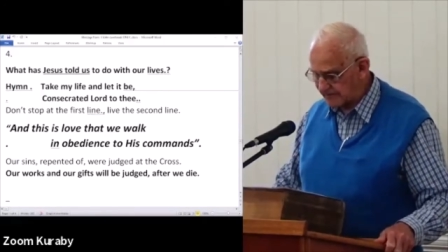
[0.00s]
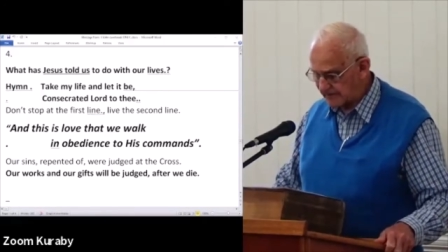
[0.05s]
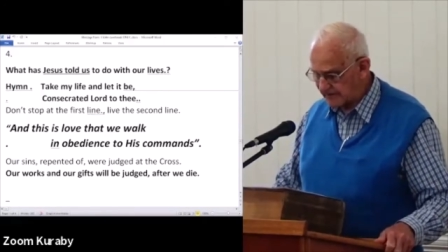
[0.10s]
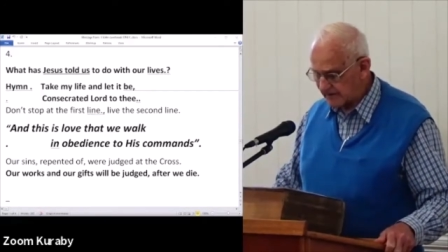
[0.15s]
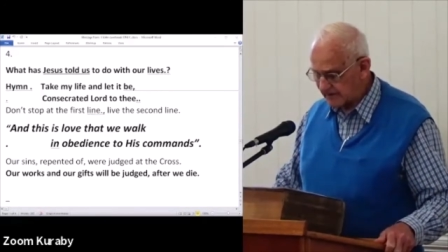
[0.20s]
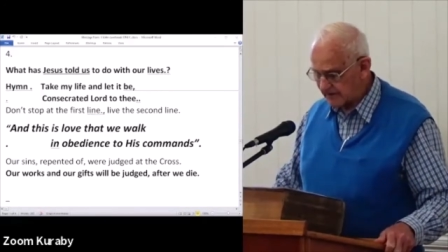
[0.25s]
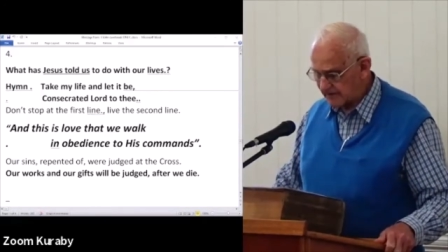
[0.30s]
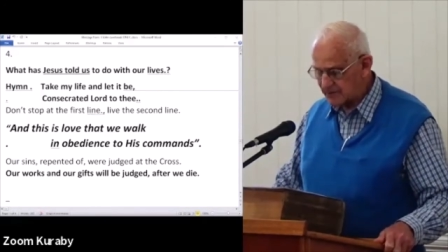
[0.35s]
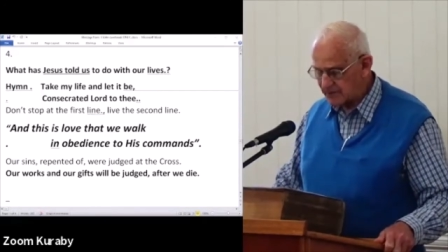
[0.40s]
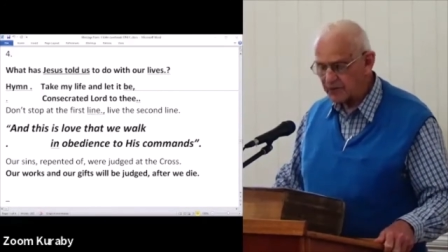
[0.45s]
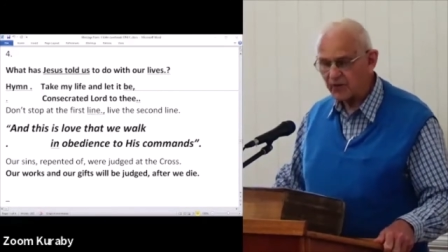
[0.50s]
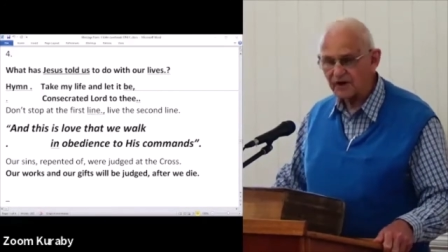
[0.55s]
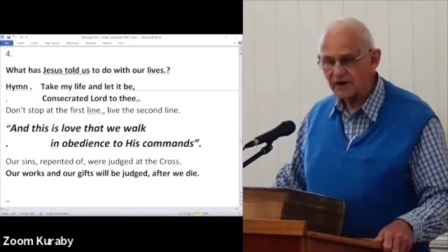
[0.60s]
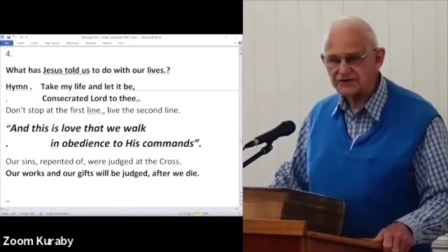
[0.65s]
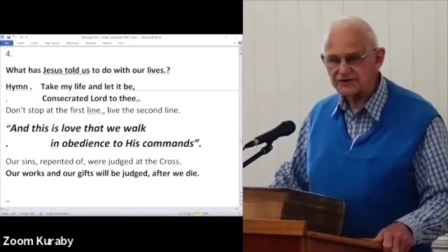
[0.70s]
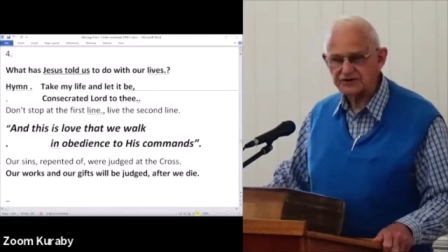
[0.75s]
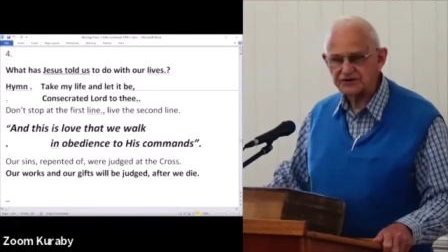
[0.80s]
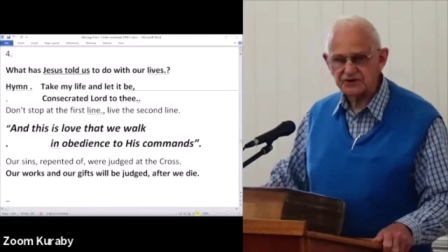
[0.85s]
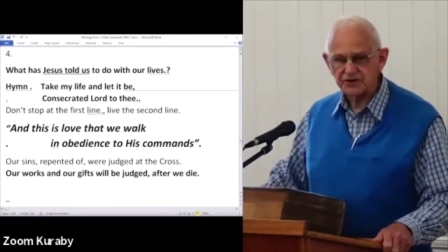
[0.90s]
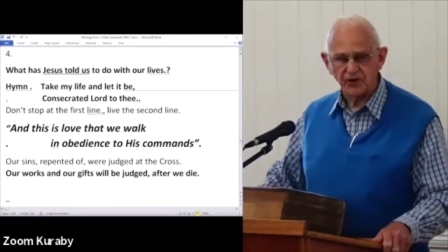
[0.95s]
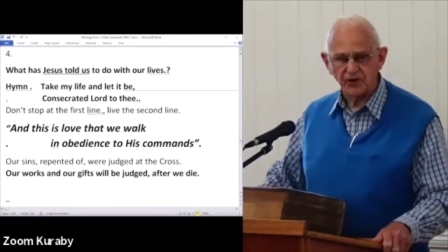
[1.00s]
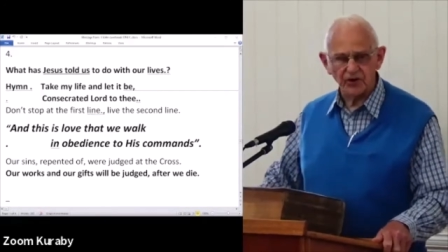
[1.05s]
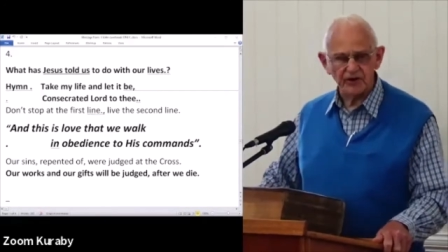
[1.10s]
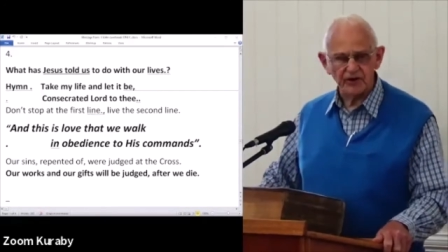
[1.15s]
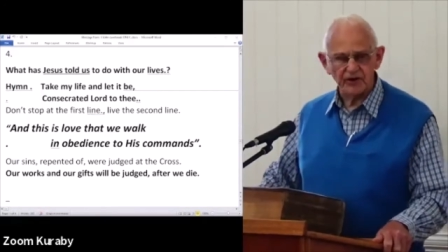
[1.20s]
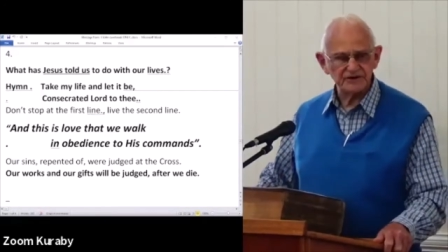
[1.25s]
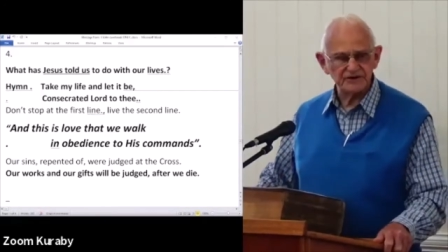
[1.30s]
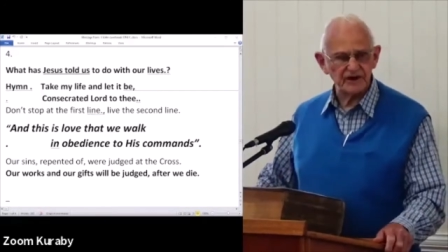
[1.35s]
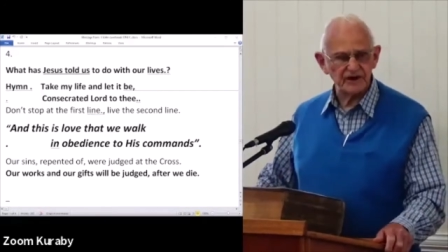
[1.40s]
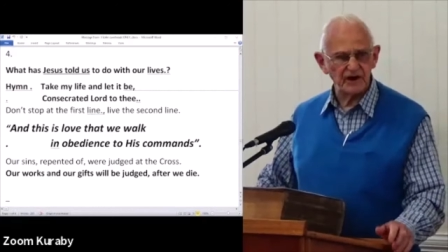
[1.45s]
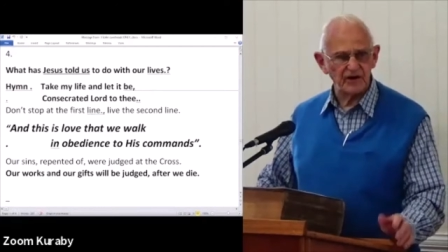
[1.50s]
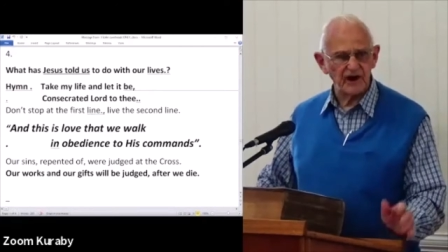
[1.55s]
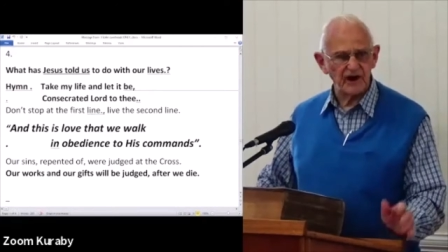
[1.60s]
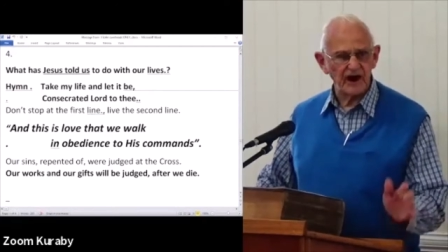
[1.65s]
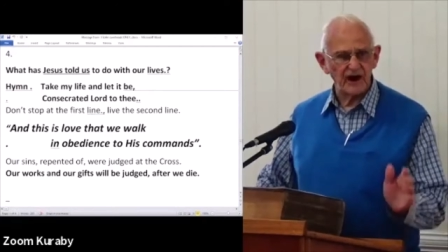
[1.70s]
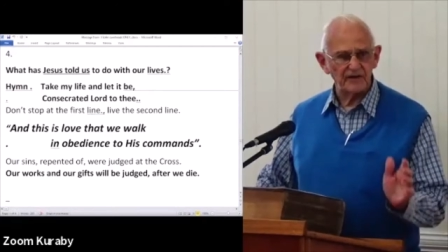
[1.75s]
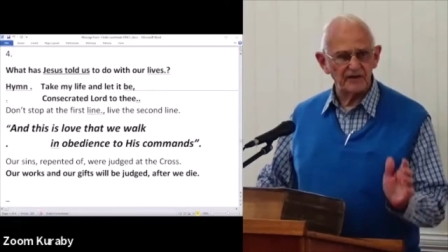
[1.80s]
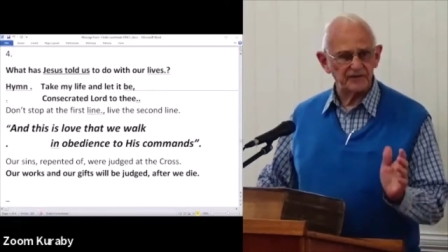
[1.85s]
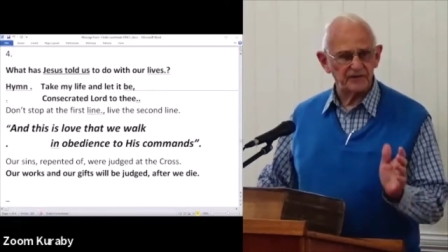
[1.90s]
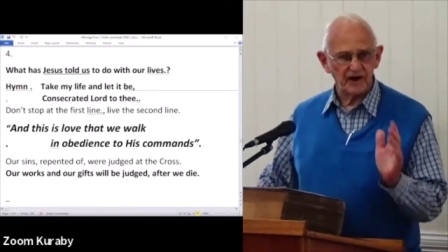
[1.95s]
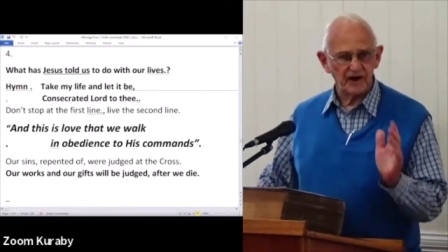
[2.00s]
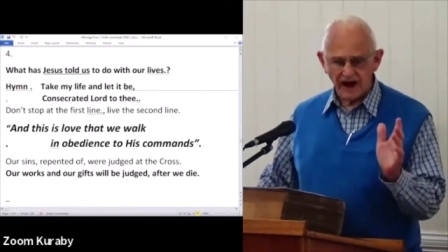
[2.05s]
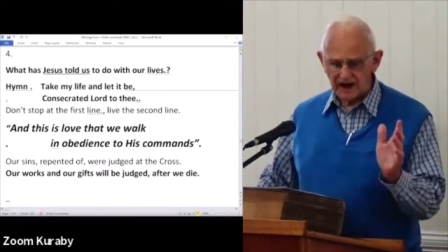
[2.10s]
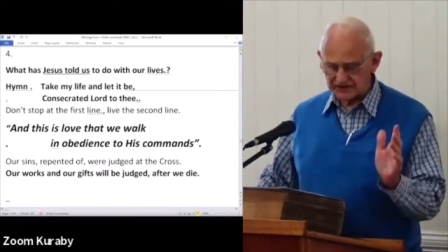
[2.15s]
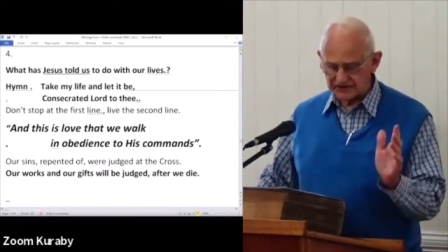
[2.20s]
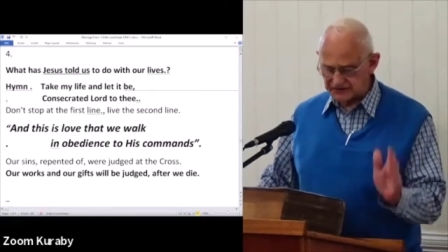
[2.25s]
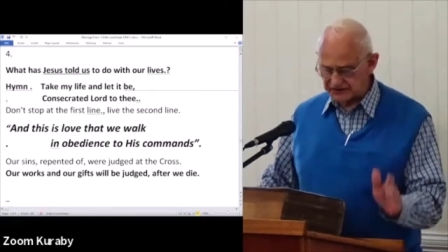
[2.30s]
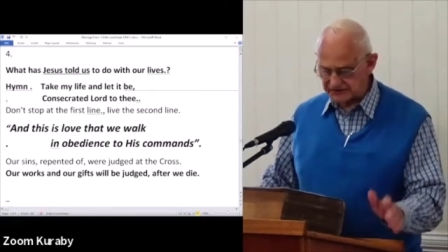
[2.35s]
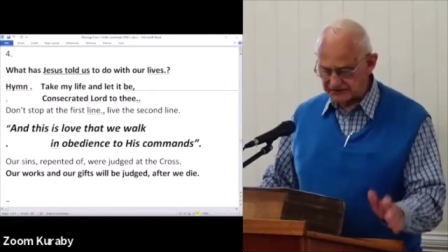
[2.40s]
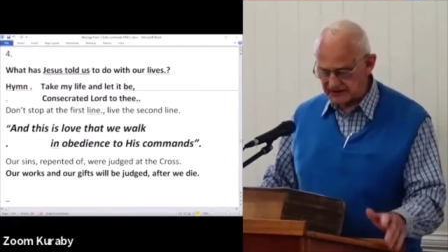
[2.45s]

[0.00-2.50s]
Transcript: But what stories there are for us